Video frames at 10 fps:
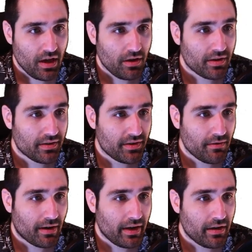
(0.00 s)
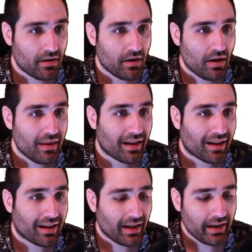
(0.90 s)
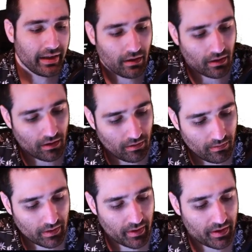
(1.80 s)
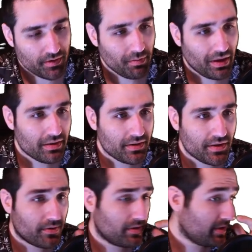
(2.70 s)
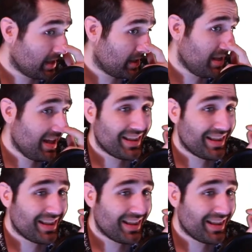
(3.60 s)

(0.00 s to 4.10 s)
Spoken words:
You can see right here, the client hello. Let me just pause this for a second.